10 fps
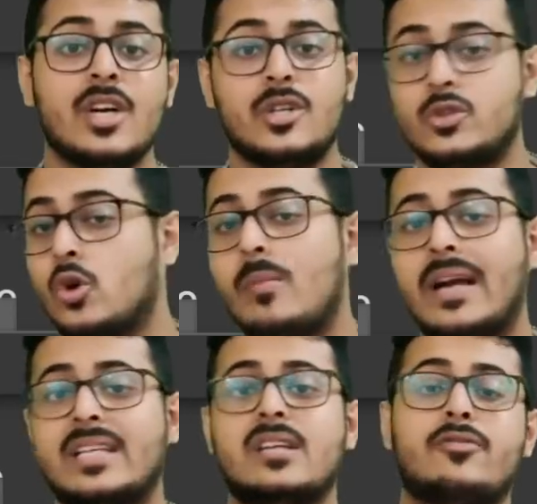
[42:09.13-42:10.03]
no
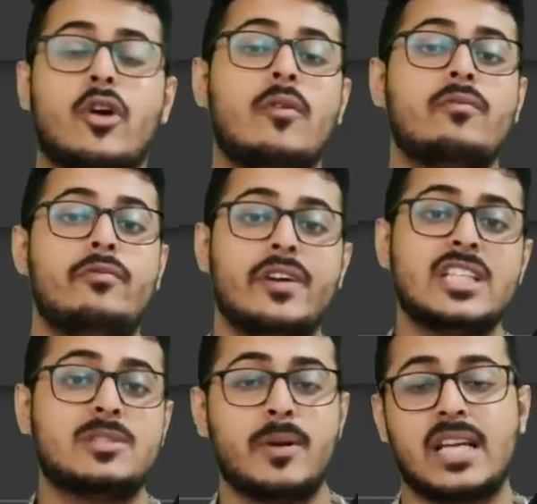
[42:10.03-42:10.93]
matter from
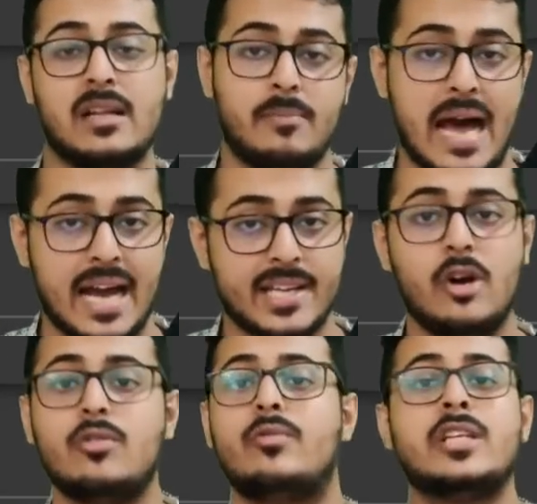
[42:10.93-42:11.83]
which particular
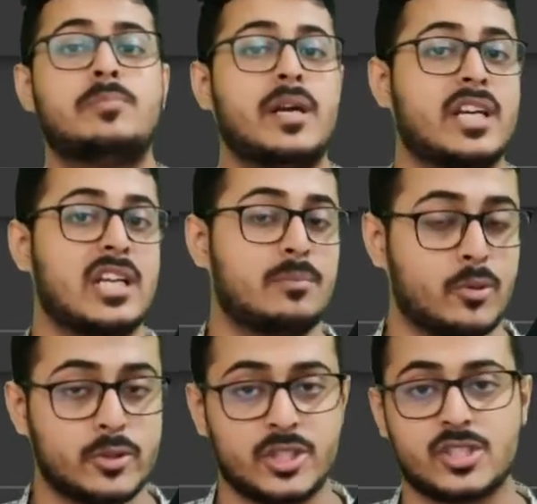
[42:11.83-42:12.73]
background, which particular
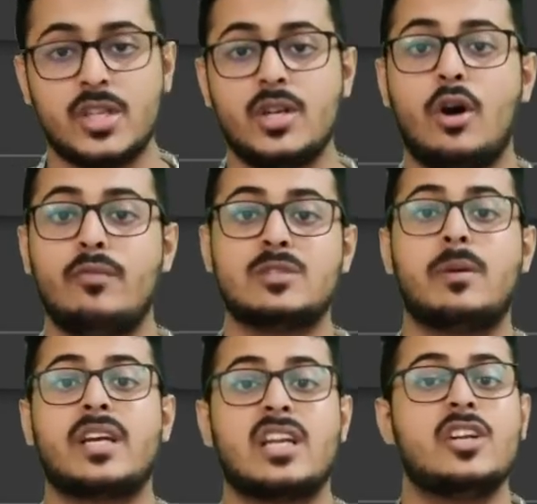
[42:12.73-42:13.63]
position, or which
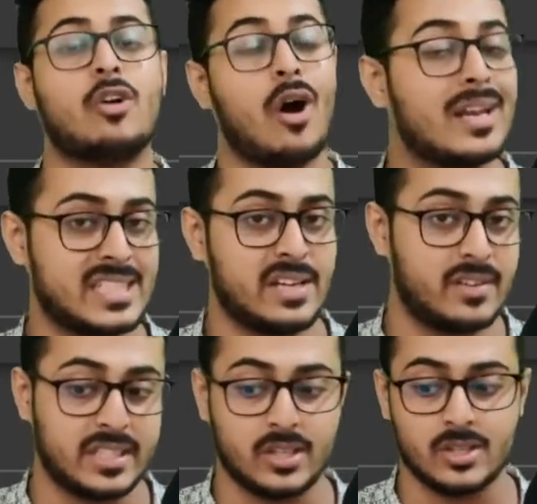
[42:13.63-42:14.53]
particular knowledge level
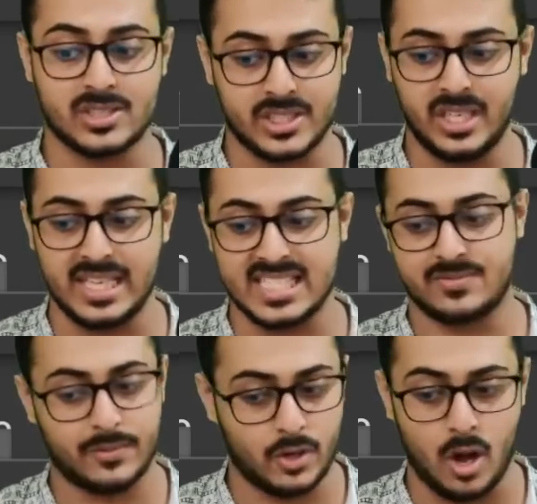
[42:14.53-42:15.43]
he or she is
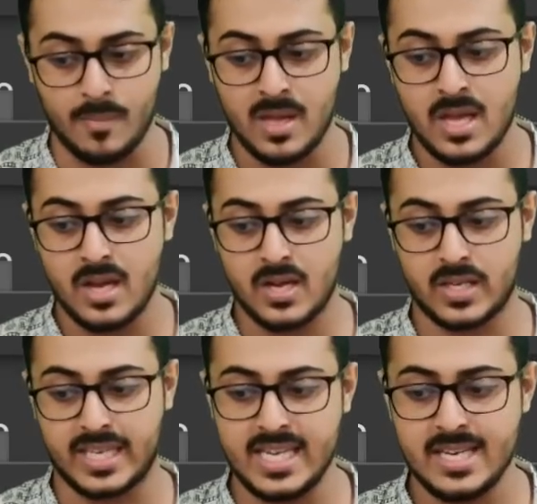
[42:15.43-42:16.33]
from.
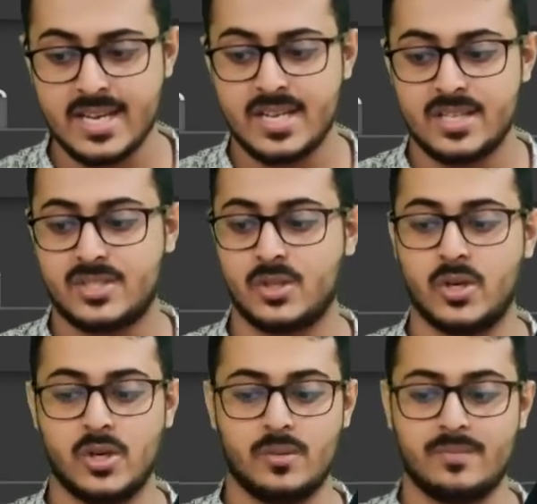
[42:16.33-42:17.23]
Okay,
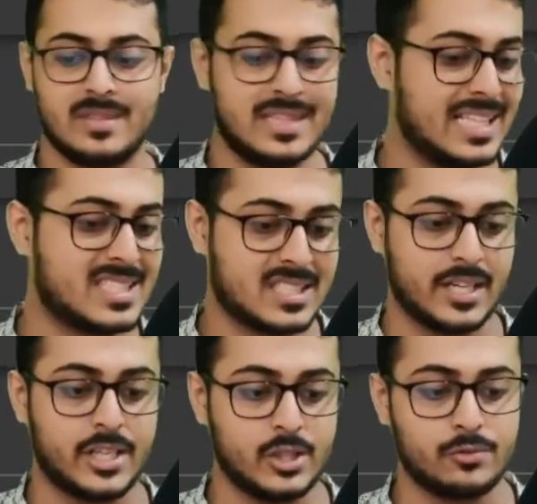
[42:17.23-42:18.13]
so let's
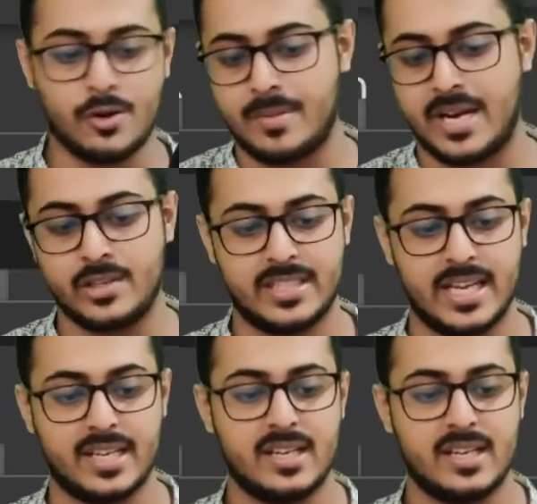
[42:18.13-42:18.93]
continue from right over there.